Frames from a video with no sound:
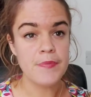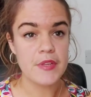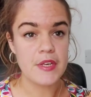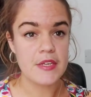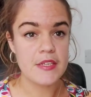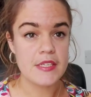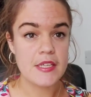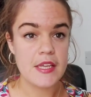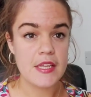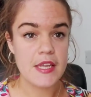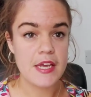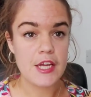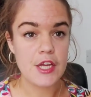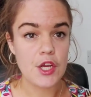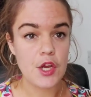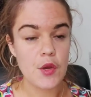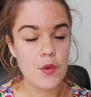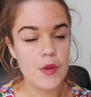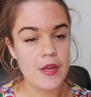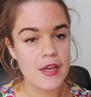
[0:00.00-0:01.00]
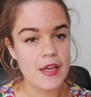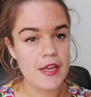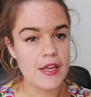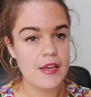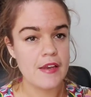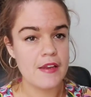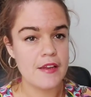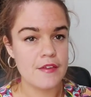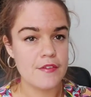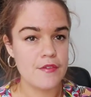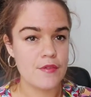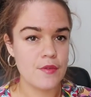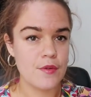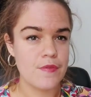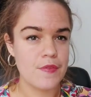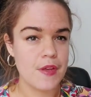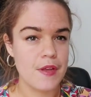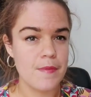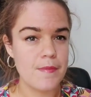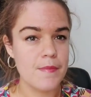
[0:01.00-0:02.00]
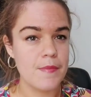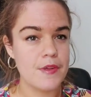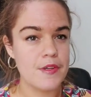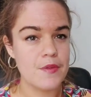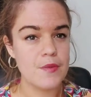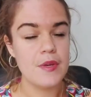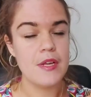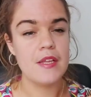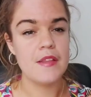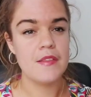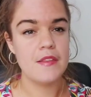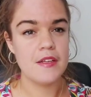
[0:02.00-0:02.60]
is that they go in and sort of in between